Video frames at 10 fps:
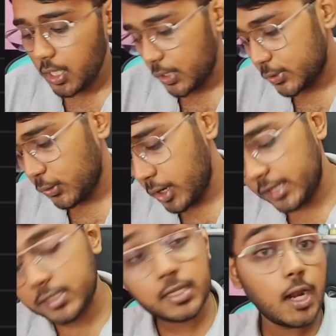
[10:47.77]
So
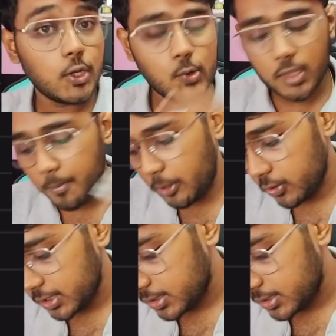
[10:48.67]
let's continue the process.